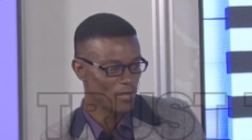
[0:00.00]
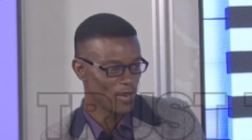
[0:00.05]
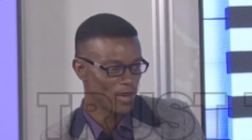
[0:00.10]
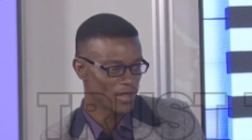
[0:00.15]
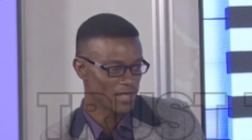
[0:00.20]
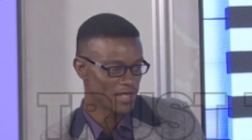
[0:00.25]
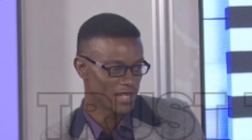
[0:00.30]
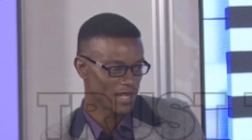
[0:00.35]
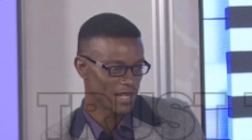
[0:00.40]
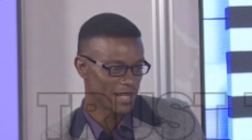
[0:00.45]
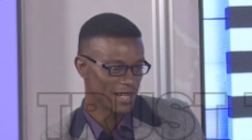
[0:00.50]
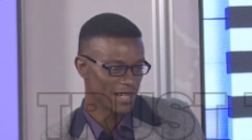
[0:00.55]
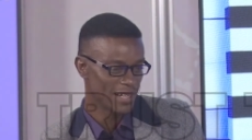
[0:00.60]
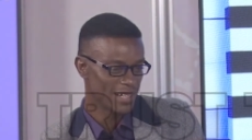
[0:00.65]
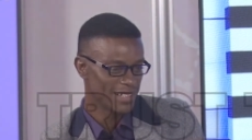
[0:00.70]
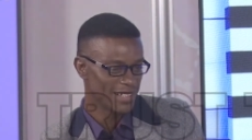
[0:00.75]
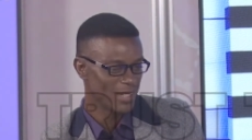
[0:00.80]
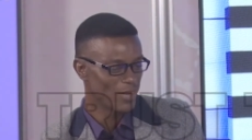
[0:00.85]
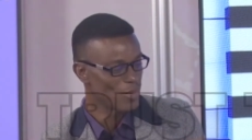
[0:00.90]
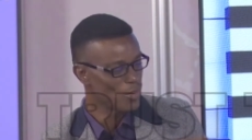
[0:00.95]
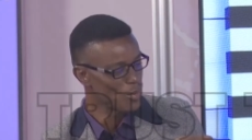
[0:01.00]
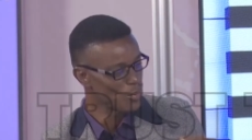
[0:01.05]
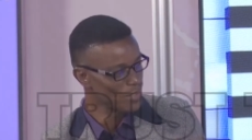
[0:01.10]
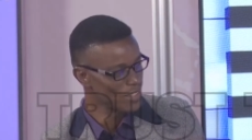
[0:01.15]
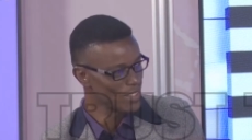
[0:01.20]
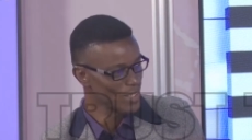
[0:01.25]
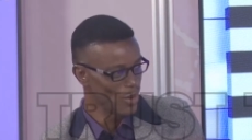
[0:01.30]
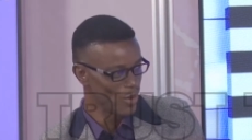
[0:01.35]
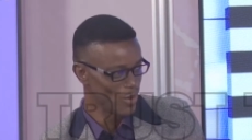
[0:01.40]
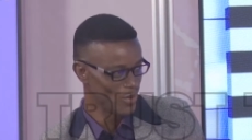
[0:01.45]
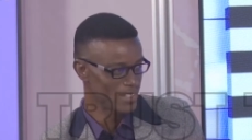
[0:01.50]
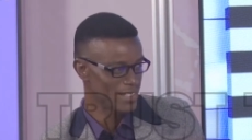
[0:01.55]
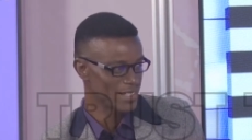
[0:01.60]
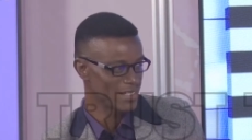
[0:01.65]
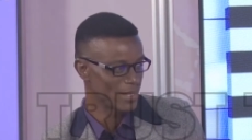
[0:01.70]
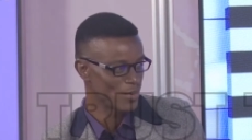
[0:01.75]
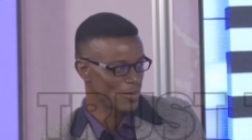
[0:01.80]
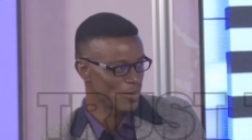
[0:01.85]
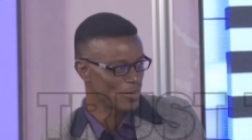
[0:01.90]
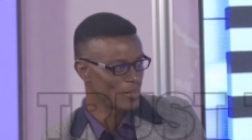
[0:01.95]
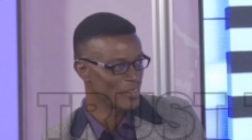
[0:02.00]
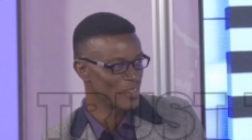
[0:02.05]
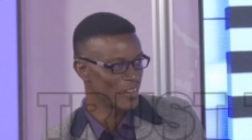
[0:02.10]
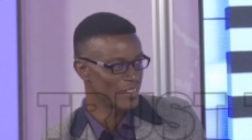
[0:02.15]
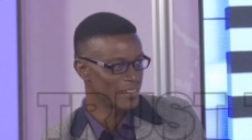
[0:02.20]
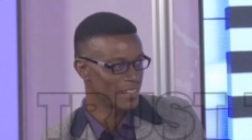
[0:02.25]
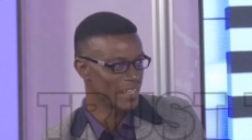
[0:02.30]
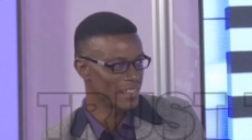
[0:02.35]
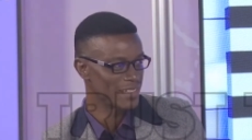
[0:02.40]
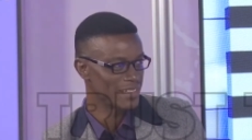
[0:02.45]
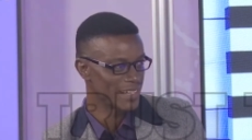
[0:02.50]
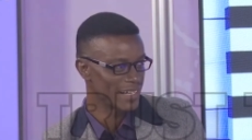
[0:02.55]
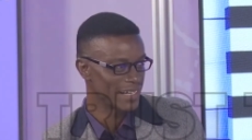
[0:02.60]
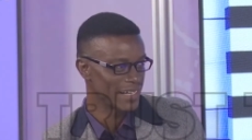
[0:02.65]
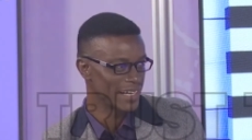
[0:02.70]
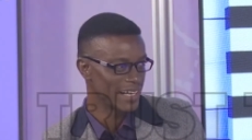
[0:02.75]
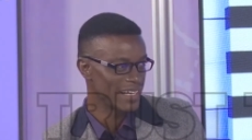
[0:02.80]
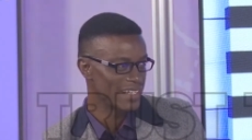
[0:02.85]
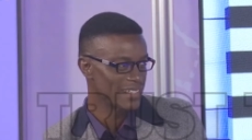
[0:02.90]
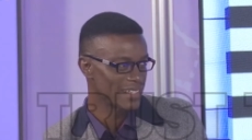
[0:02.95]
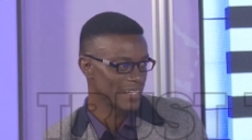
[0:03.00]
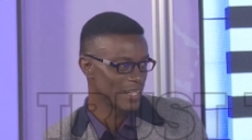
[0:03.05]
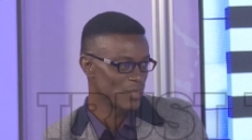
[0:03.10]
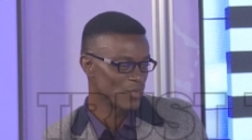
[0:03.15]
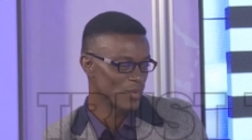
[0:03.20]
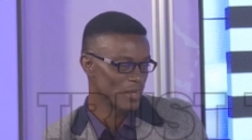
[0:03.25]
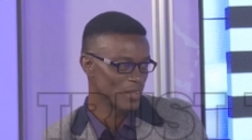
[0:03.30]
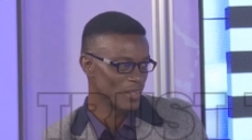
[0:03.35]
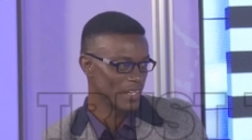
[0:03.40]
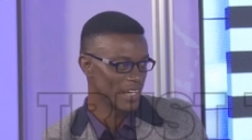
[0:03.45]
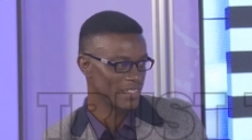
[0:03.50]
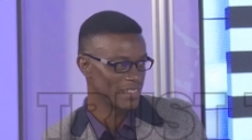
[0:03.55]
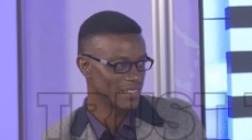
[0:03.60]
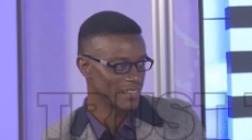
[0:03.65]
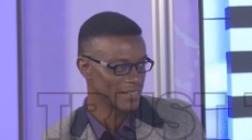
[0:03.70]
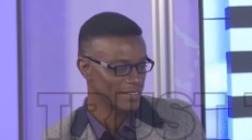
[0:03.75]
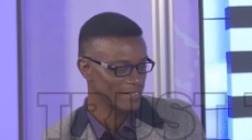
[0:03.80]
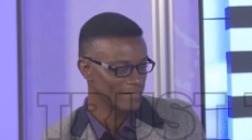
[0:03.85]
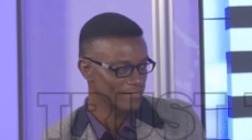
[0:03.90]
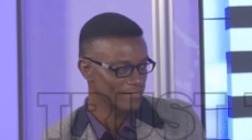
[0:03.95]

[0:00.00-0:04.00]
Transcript: But uh, they could not. They could not get it against Gateway United.